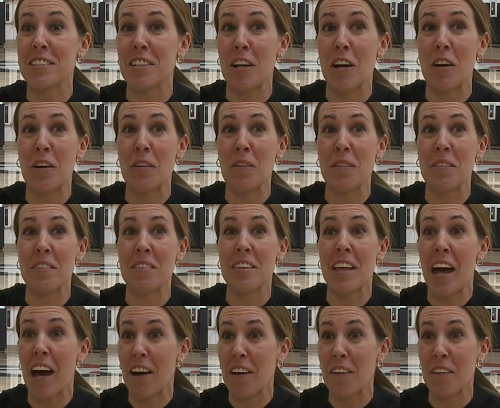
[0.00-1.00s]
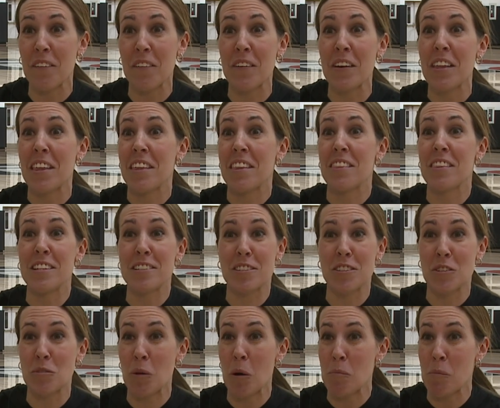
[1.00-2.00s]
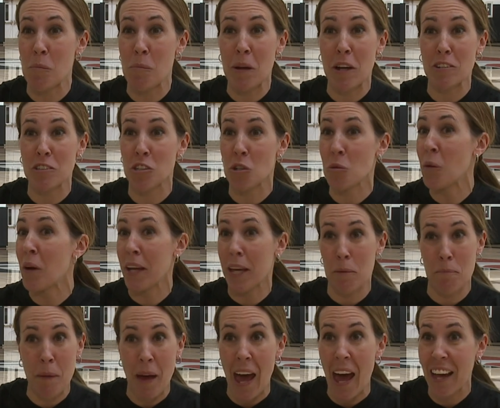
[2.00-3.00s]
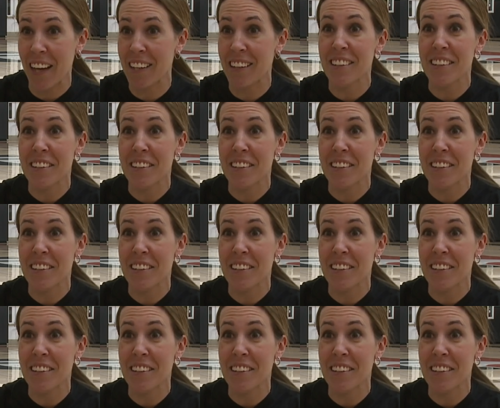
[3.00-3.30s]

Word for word: you know, now this is what propels you to want to get back.